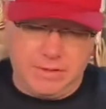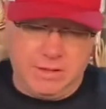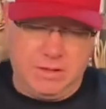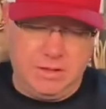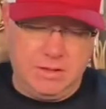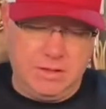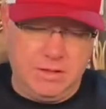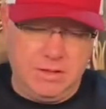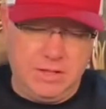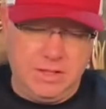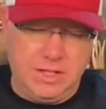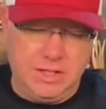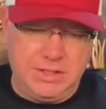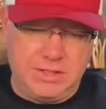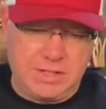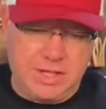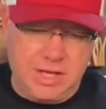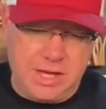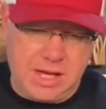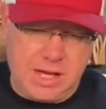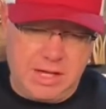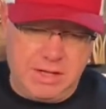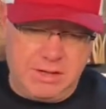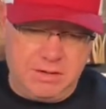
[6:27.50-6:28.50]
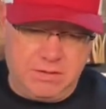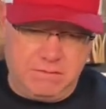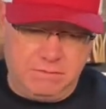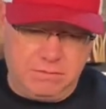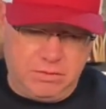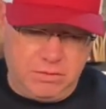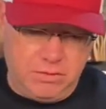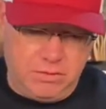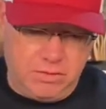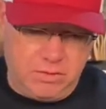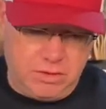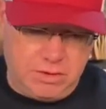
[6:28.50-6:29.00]
These kind of
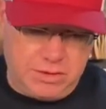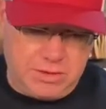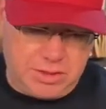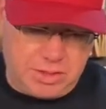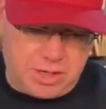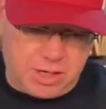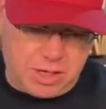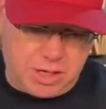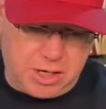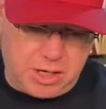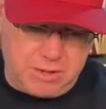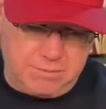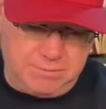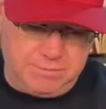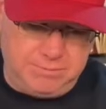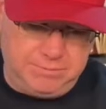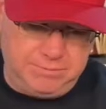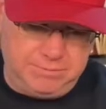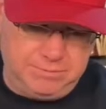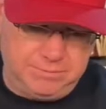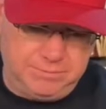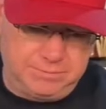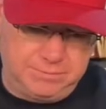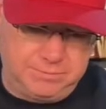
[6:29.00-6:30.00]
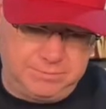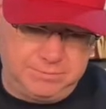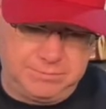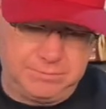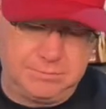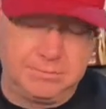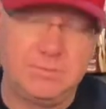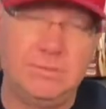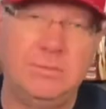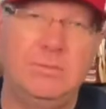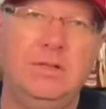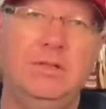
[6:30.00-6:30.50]
lures are
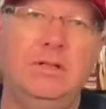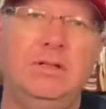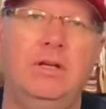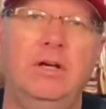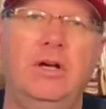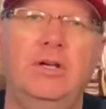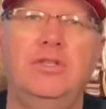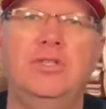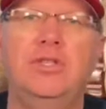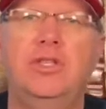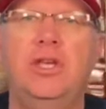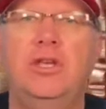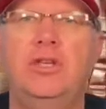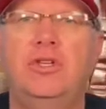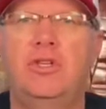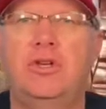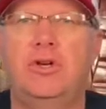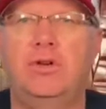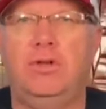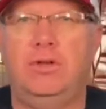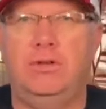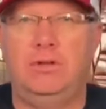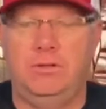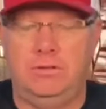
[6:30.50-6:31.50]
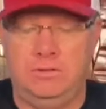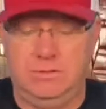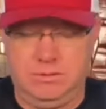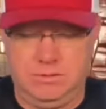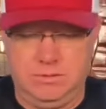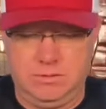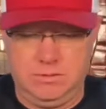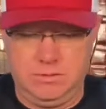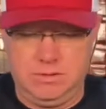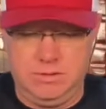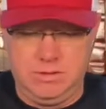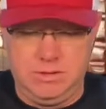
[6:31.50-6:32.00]
essential.
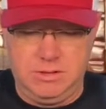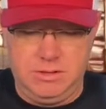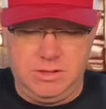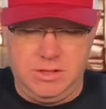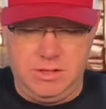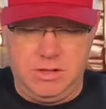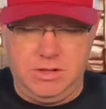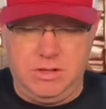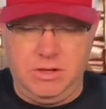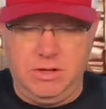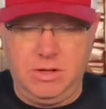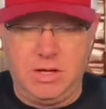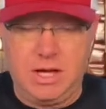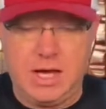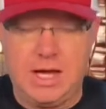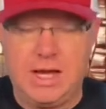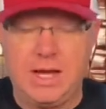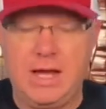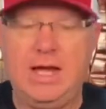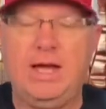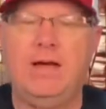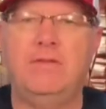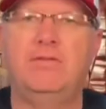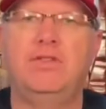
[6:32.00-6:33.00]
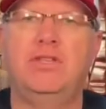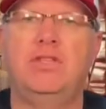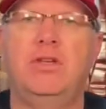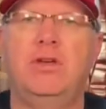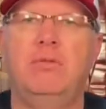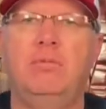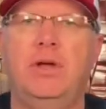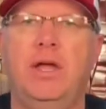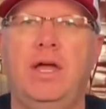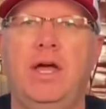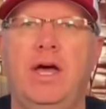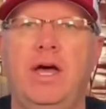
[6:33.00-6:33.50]
You got to have
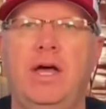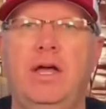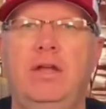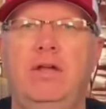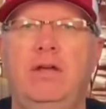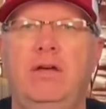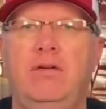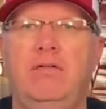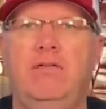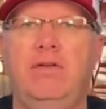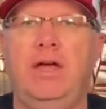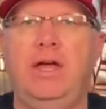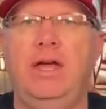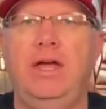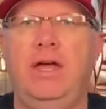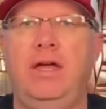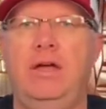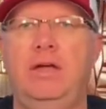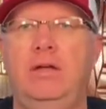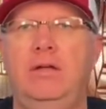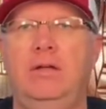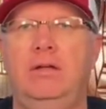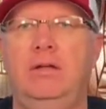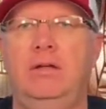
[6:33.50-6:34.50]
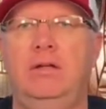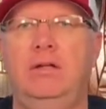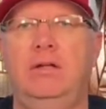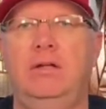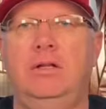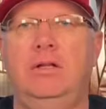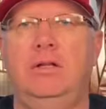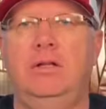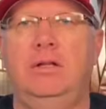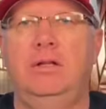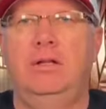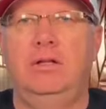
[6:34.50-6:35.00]
some kind of a
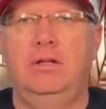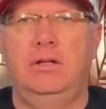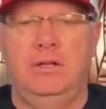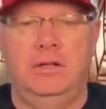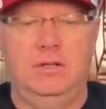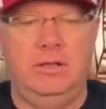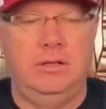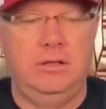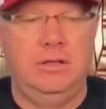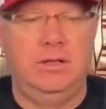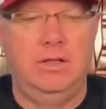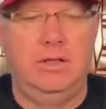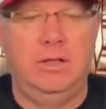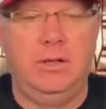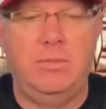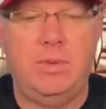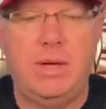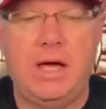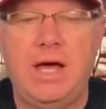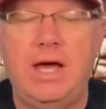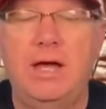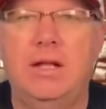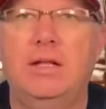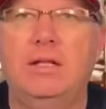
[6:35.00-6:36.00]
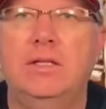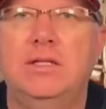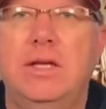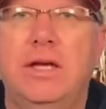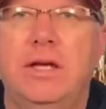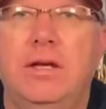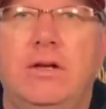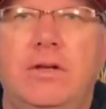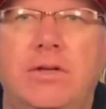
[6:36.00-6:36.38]
little paddle tail